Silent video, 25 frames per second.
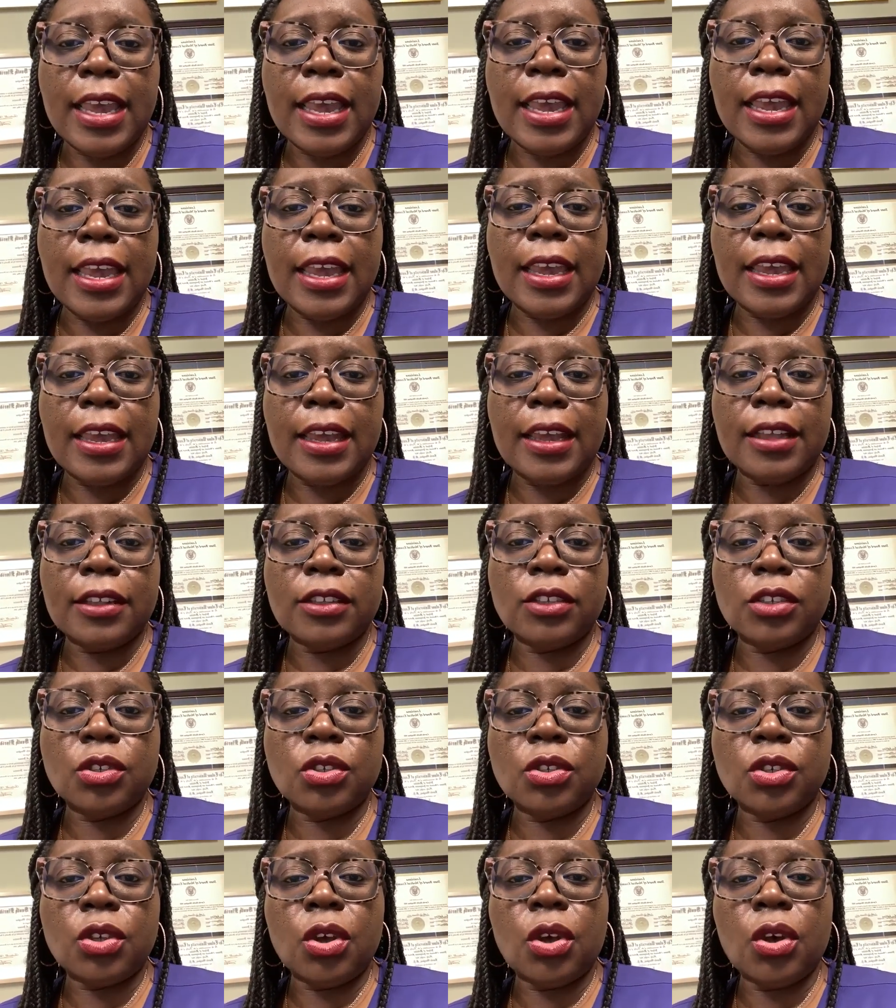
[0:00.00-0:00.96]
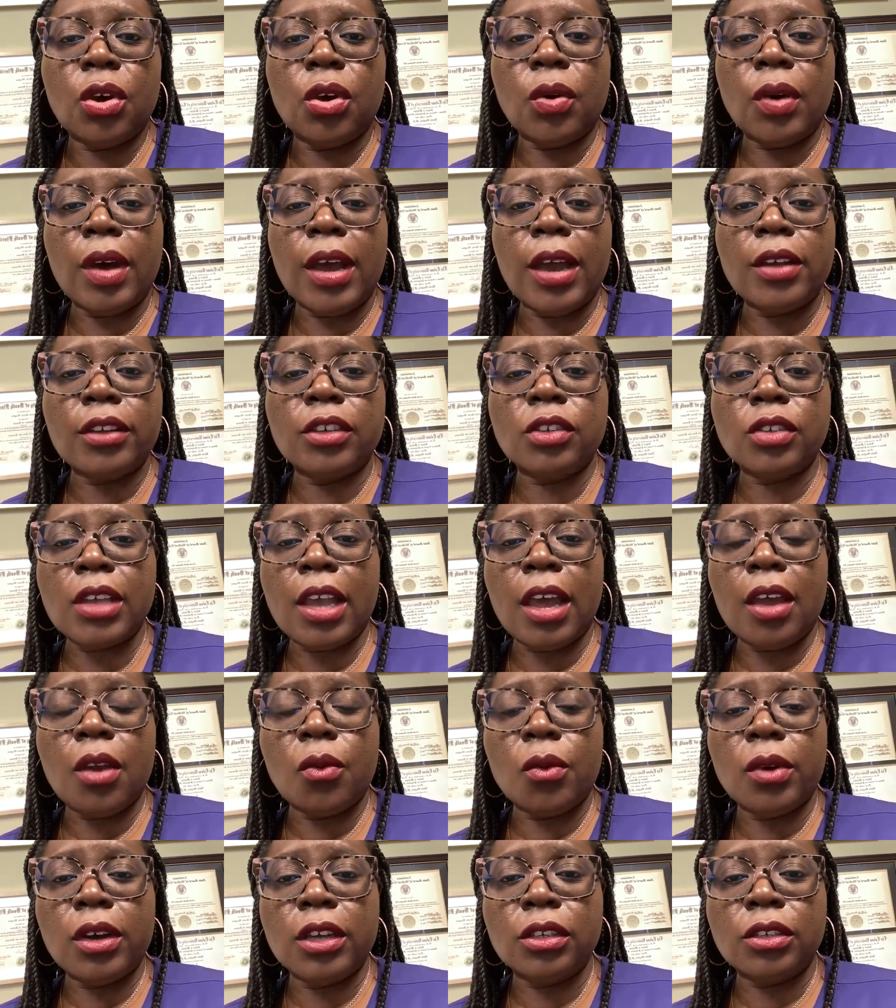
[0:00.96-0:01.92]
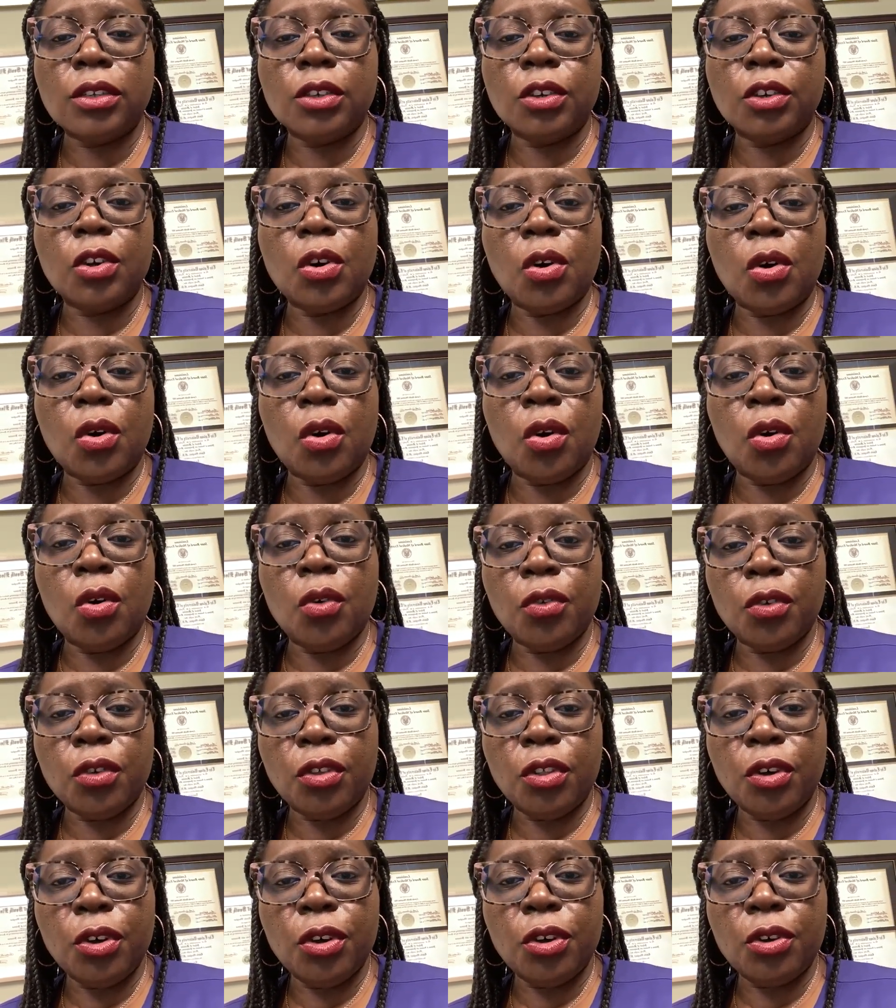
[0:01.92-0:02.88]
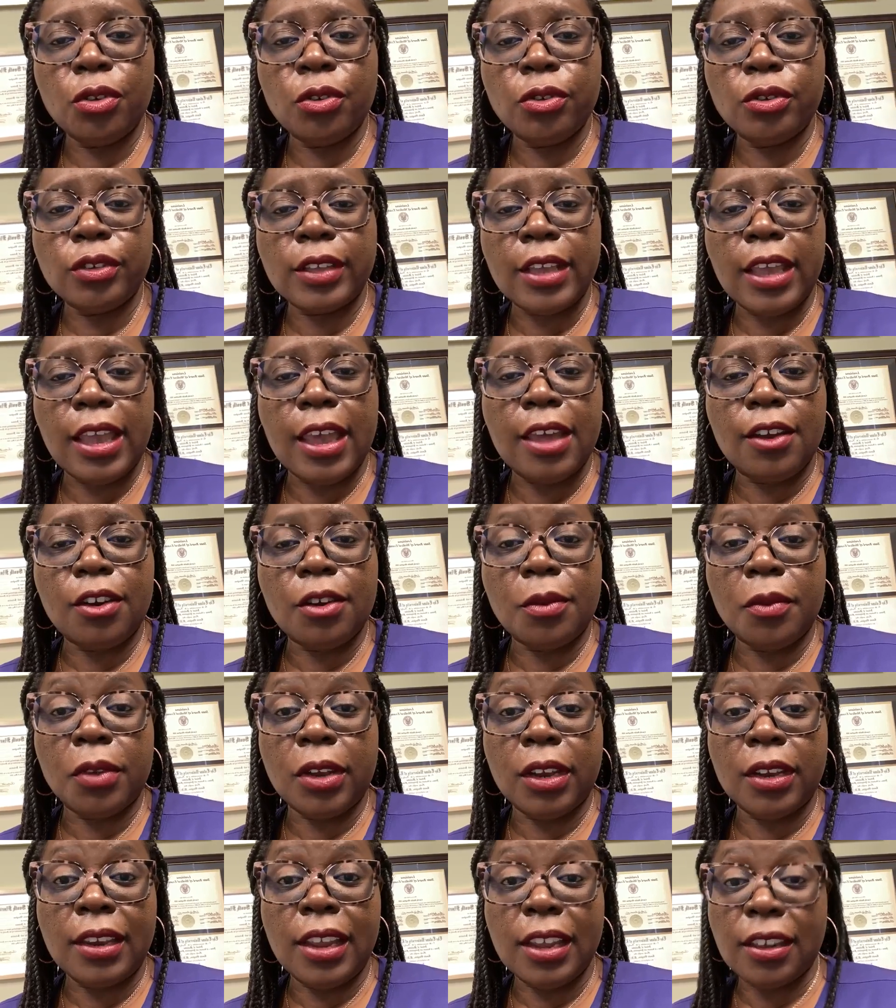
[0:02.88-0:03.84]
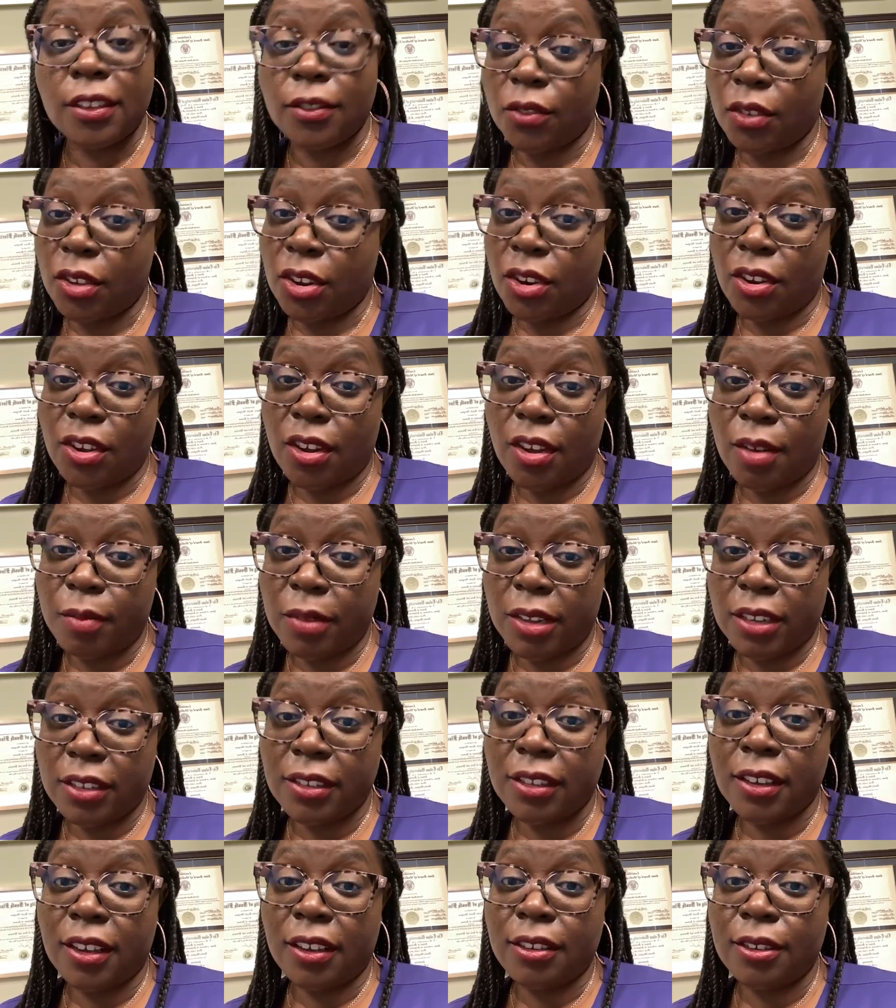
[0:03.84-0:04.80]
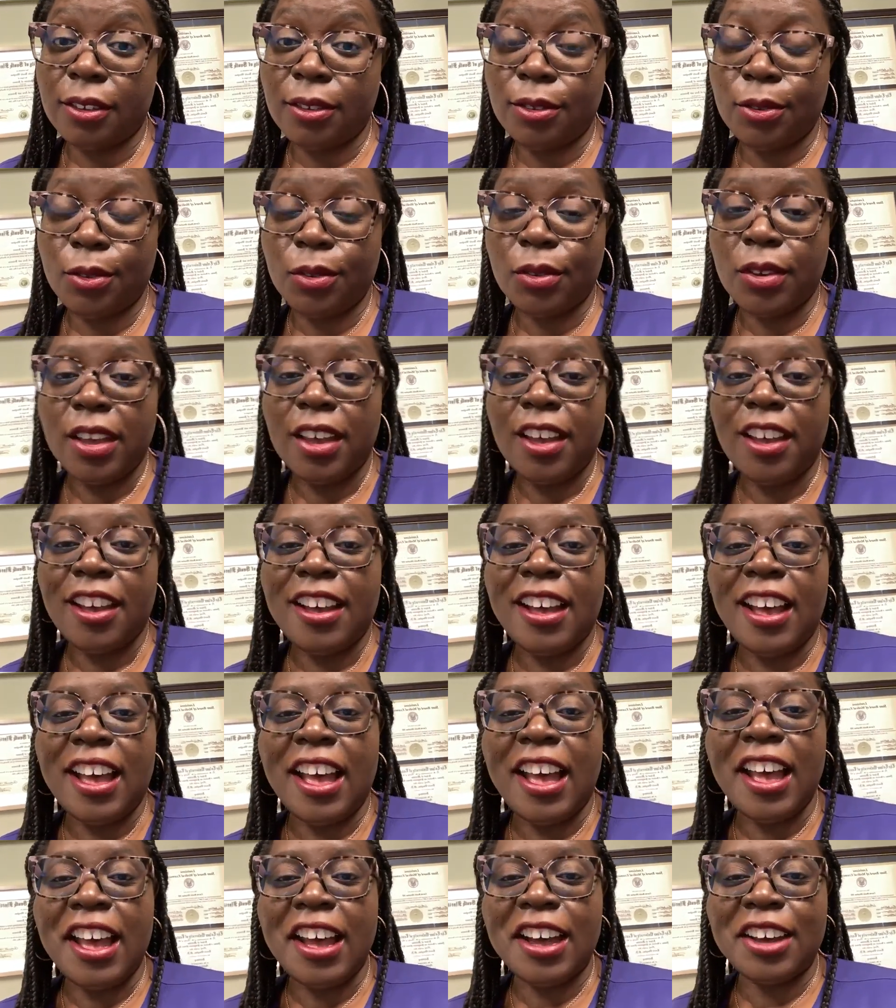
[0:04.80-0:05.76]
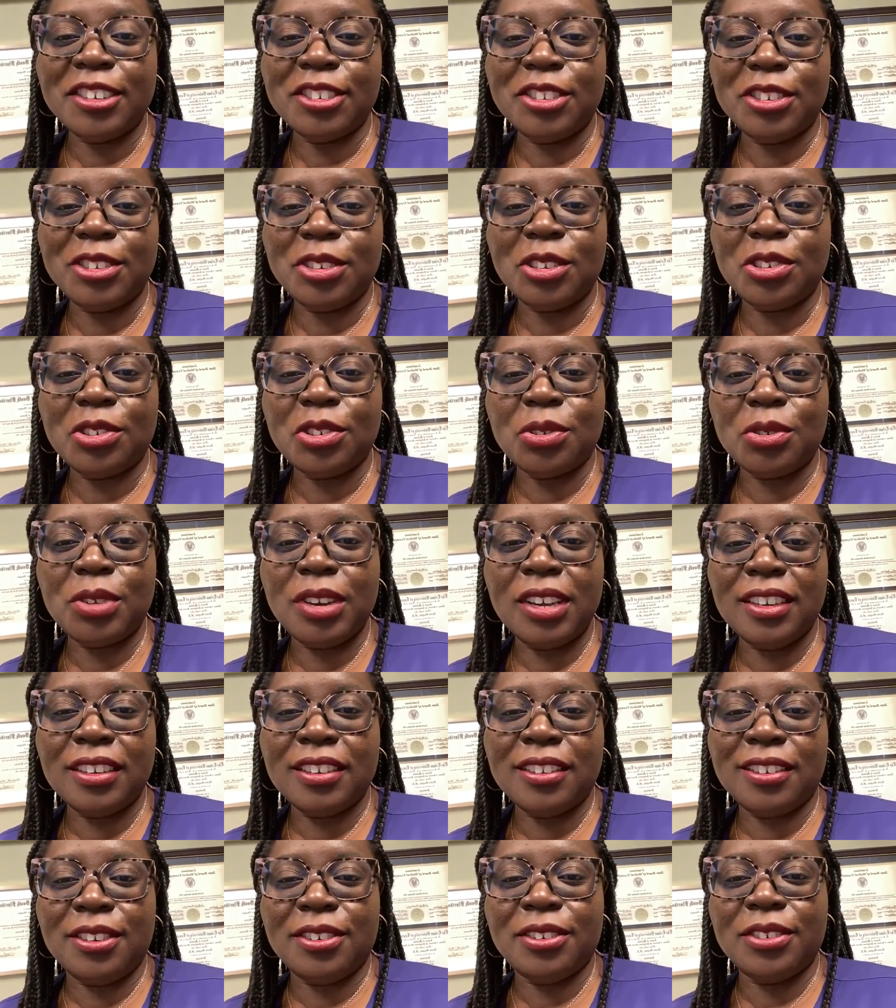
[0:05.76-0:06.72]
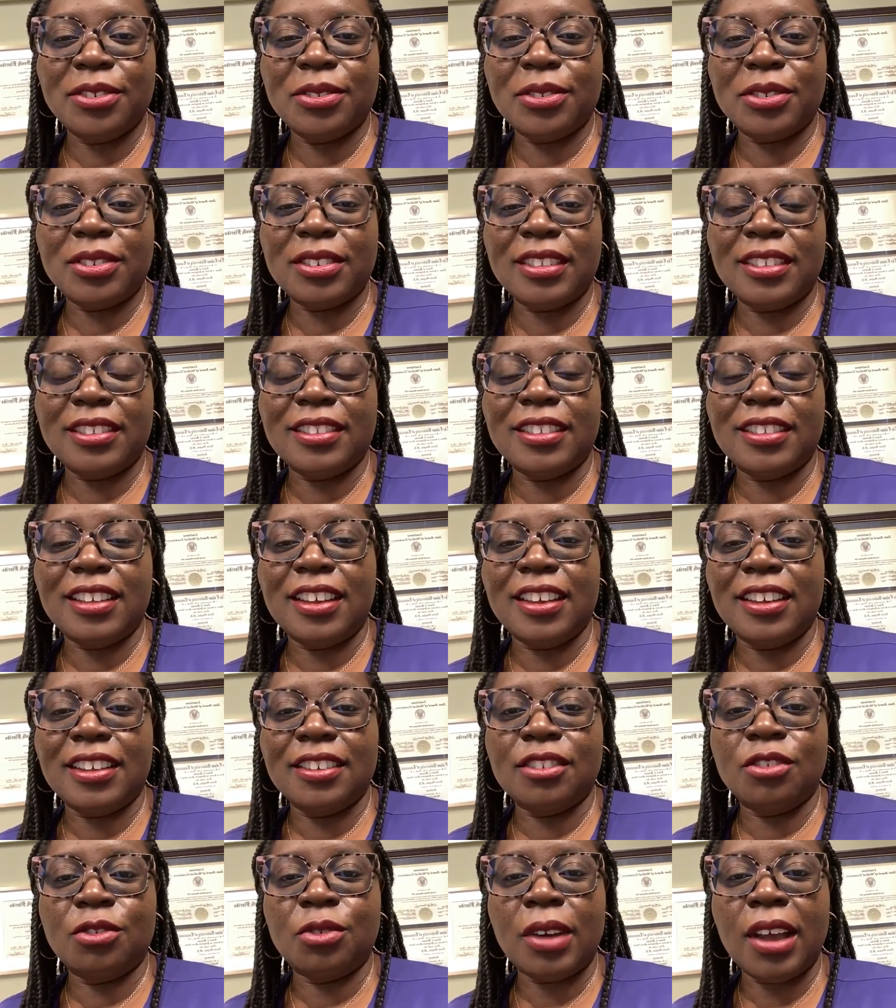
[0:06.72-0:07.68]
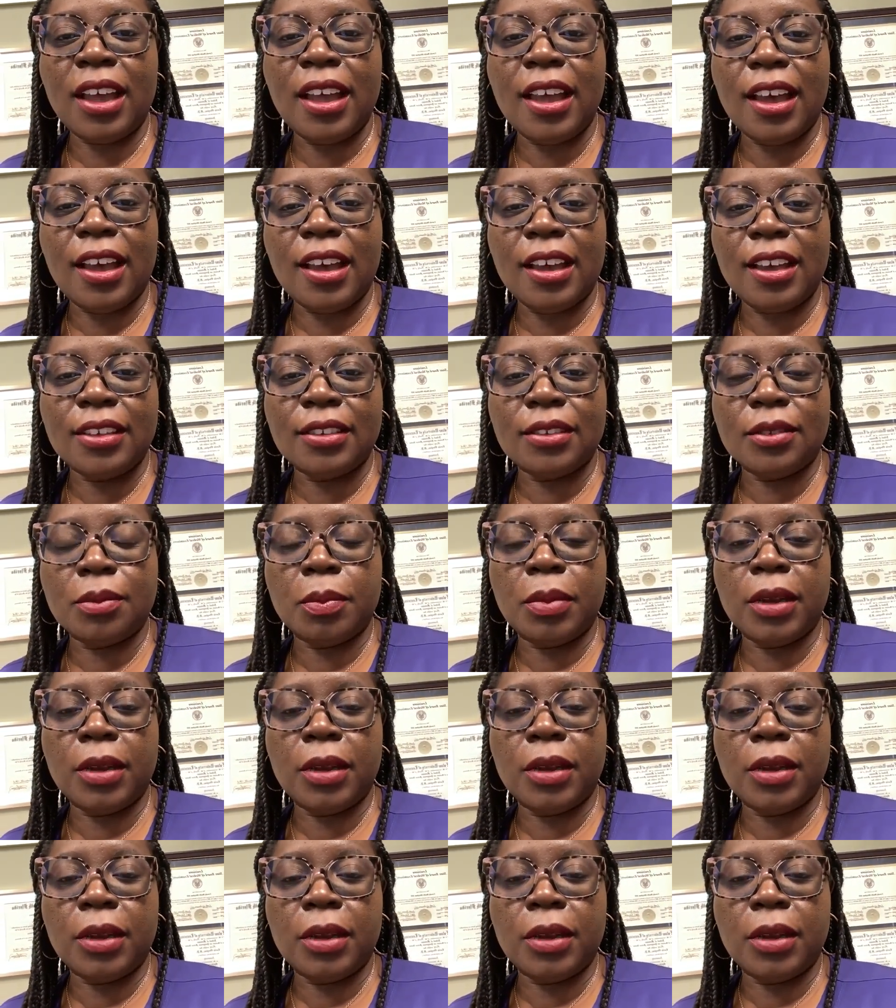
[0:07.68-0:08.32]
And so I just kind of want to go over those. And on the next video, I'm going to tell you how to treat those dry eyes.